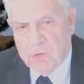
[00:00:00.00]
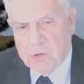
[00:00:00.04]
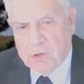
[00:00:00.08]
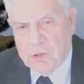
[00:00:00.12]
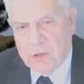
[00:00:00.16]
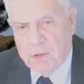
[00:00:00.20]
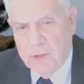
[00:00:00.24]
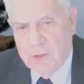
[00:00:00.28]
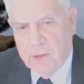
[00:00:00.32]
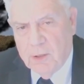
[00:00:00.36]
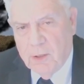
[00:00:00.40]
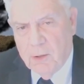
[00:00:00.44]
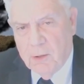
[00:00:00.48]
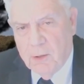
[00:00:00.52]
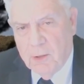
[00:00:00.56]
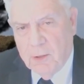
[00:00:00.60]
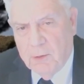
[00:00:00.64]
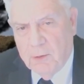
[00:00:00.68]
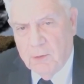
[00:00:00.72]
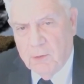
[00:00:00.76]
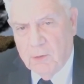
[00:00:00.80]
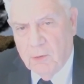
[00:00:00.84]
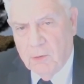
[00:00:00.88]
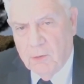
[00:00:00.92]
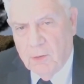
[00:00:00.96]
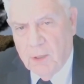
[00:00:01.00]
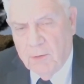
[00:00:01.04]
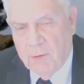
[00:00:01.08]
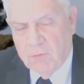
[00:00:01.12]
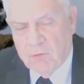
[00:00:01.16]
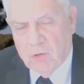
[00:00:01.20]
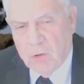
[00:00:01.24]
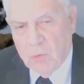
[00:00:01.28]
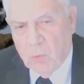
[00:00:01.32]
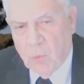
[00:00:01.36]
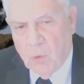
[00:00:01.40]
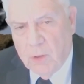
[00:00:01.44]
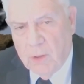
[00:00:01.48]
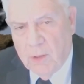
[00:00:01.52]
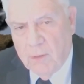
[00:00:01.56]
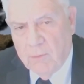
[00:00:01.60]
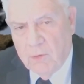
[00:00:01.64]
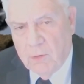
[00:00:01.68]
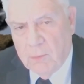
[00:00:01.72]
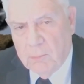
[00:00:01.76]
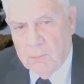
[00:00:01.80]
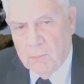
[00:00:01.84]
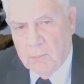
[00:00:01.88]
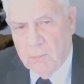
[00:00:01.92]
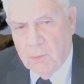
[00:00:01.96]
in there, and every one of
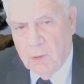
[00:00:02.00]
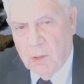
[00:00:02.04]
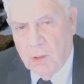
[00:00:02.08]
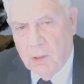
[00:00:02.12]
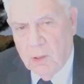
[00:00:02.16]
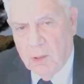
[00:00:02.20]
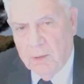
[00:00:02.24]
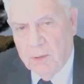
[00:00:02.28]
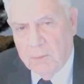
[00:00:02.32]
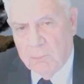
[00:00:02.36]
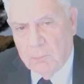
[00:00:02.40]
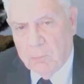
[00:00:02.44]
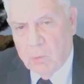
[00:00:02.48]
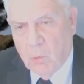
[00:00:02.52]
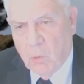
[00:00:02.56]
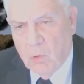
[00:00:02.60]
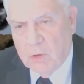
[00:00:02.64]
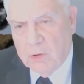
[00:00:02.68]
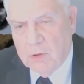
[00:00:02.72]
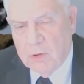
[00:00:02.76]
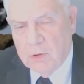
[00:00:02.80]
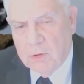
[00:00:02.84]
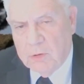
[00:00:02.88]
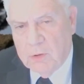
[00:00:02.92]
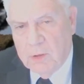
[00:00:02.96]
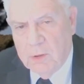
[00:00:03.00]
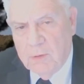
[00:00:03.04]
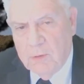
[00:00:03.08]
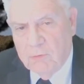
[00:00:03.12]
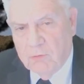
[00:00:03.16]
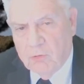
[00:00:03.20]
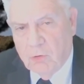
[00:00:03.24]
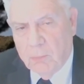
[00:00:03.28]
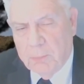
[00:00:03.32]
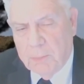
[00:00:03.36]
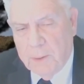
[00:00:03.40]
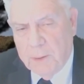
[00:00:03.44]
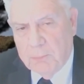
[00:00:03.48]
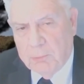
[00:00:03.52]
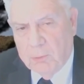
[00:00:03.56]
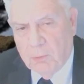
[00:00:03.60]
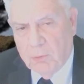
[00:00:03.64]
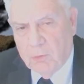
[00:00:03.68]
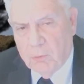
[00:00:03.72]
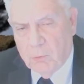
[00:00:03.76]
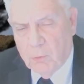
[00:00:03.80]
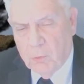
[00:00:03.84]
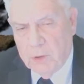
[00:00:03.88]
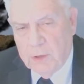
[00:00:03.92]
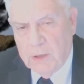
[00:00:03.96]
them are important for people to
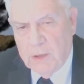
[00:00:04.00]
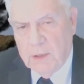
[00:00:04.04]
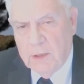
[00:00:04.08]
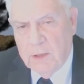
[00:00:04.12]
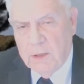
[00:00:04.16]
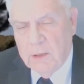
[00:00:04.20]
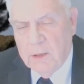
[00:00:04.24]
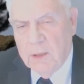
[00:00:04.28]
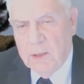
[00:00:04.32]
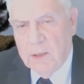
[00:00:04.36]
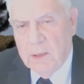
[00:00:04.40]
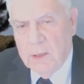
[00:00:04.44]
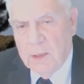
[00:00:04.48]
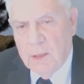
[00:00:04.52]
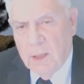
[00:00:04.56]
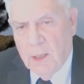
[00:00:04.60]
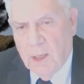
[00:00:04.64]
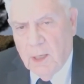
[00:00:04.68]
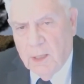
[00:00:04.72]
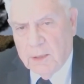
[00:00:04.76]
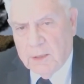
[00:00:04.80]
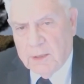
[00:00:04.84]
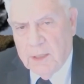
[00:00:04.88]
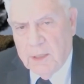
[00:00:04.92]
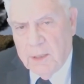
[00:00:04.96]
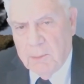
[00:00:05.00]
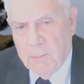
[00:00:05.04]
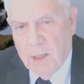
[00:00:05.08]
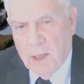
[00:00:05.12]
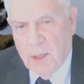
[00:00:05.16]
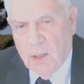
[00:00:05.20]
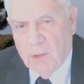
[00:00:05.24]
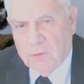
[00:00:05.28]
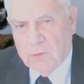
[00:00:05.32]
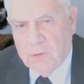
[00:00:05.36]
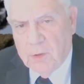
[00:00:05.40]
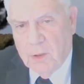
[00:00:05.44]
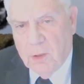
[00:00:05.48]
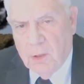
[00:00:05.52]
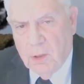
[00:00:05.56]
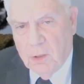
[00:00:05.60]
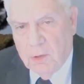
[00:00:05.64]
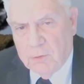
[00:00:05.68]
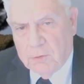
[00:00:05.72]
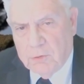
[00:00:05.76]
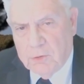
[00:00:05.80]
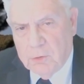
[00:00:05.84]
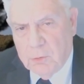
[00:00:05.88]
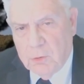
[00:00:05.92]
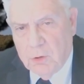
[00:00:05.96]
read. I came out uh,
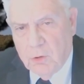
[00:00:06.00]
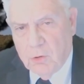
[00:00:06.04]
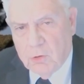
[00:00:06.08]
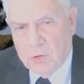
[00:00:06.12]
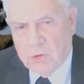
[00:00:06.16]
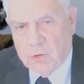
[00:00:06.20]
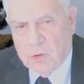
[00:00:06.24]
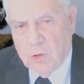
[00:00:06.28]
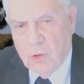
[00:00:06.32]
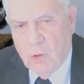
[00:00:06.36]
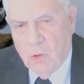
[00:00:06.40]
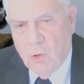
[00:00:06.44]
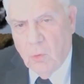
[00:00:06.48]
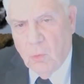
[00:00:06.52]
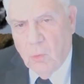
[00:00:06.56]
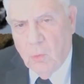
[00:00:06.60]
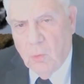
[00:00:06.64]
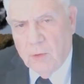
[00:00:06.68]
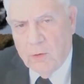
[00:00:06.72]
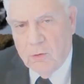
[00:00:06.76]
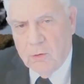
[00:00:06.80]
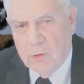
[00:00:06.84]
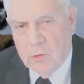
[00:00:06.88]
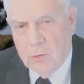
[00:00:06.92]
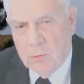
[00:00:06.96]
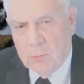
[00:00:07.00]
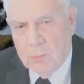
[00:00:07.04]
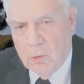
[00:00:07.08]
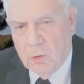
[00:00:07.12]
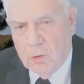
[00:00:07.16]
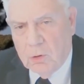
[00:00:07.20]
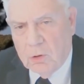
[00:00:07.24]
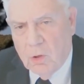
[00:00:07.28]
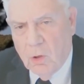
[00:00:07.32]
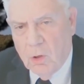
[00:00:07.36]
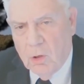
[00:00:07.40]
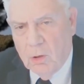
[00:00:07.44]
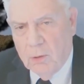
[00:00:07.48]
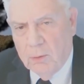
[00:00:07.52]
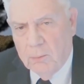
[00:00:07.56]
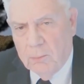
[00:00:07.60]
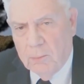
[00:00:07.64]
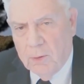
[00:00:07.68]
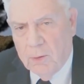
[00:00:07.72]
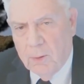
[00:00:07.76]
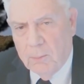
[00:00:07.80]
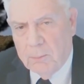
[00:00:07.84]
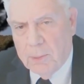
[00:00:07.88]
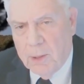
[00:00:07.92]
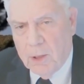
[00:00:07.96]
two years ago with a new book on
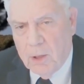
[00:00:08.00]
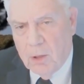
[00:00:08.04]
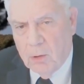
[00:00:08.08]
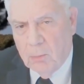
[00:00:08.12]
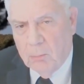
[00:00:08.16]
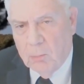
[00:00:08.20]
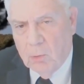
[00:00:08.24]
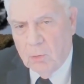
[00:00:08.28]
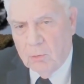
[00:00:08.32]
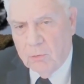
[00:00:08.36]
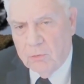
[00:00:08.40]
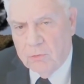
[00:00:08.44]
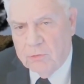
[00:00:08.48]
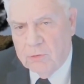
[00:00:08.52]
the parables.